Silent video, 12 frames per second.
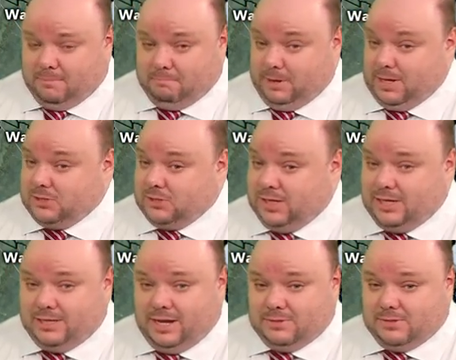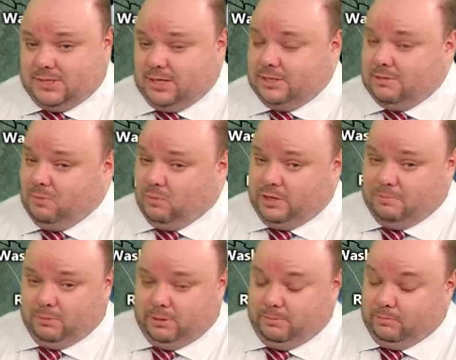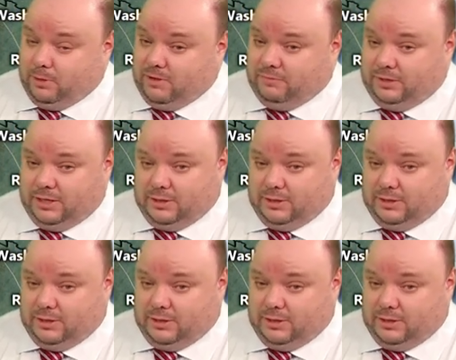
may sneak down Sunday morning briefly